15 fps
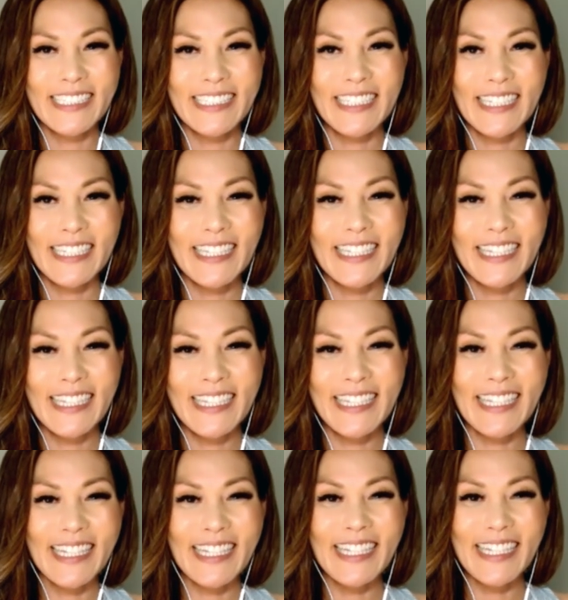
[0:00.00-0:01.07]

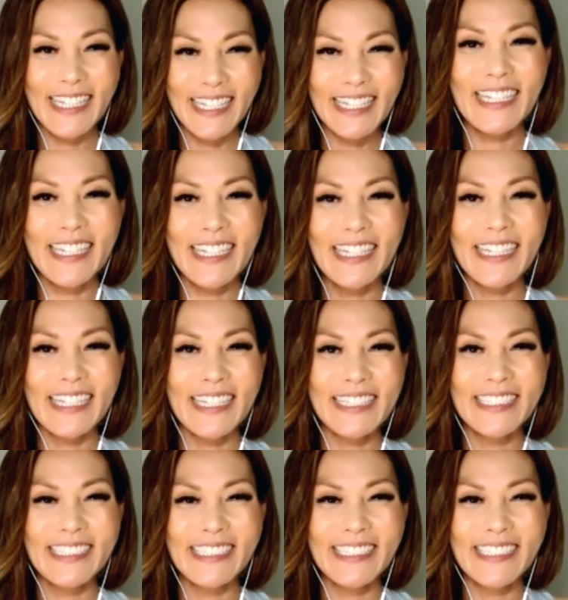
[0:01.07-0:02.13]

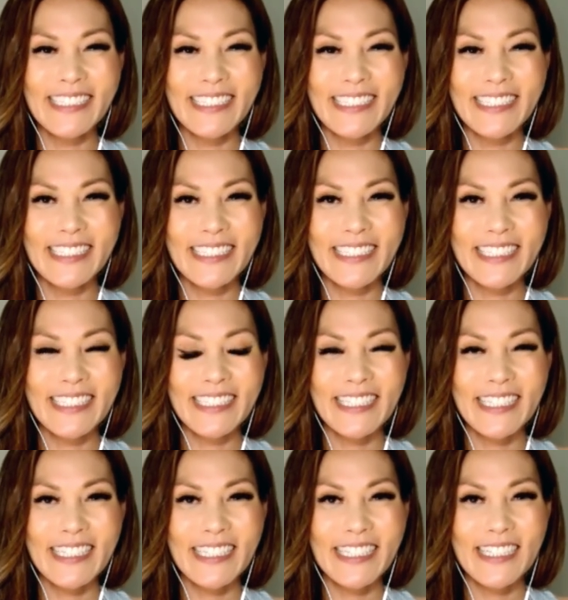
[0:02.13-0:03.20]

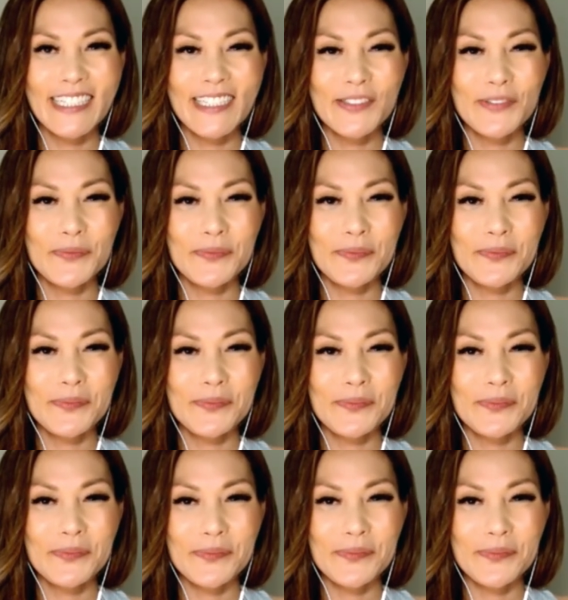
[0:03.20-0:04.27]

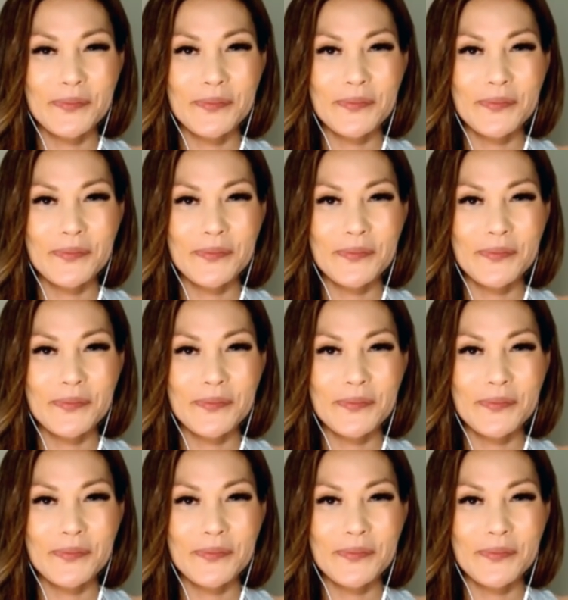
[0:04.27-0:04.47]
[no speech]